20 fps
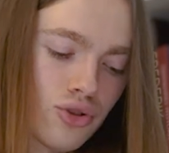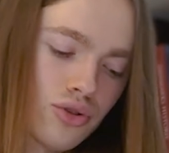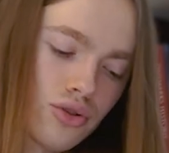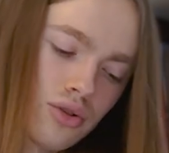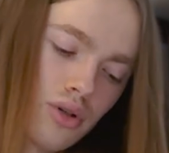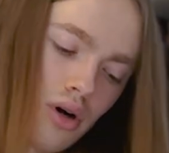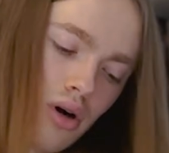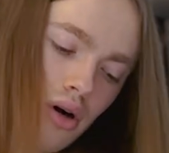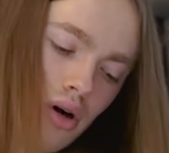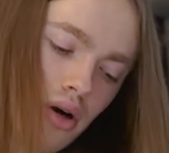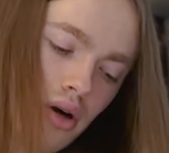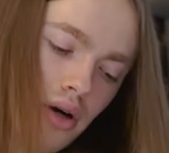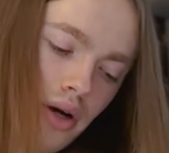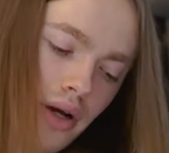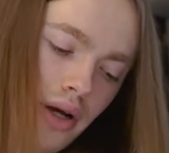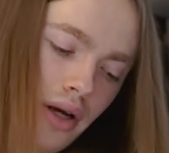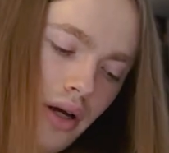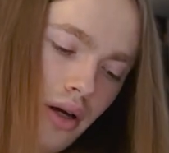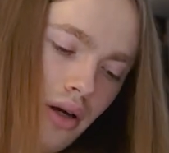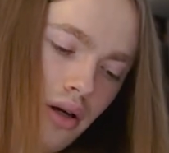
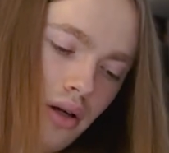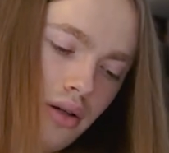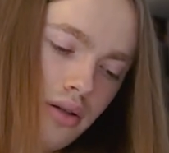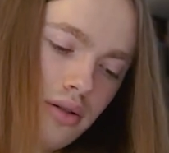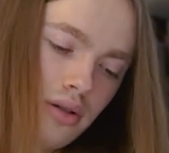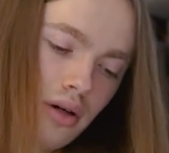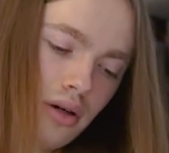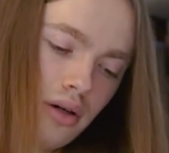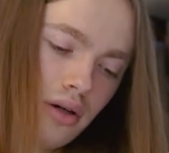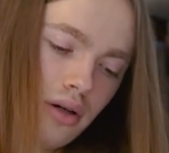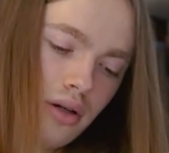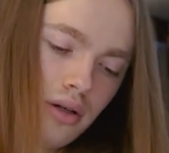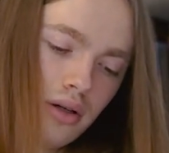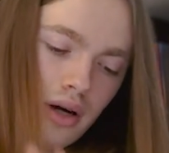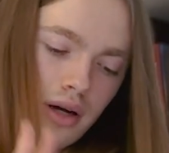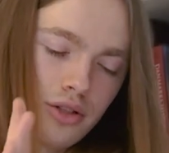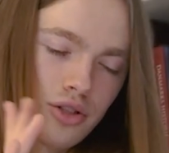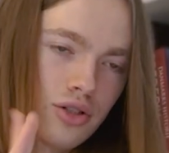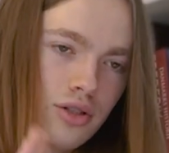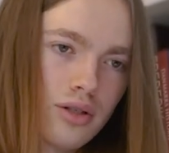Sorry, sorry,
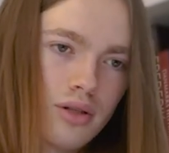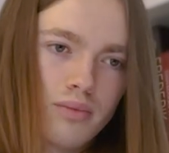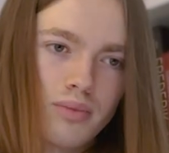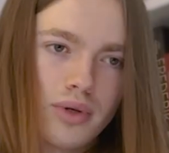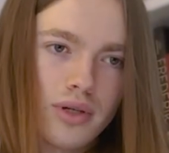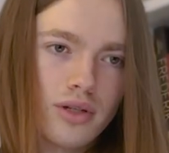I just didn't pay